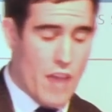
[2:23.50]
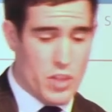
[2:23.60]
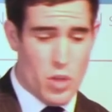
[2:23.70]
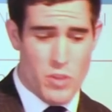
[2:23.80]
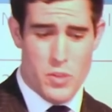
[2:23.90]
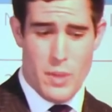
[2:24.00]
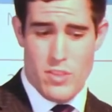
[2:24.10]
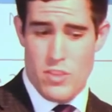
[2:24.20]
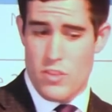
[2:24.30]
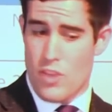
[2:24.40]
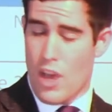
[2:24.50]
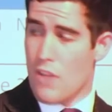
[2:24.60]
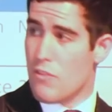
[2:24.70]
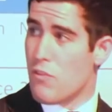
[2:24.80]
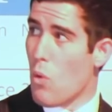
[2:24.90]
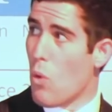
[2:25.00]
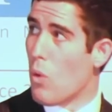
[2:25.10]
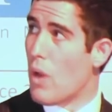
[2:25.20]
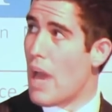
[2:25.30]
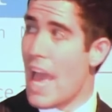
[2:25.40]
The consequences
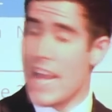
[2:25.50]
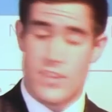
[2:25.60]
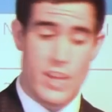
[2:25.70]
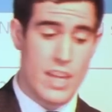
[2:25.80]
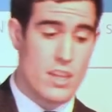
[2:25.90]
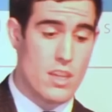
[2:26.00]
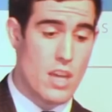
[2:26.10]
for aiding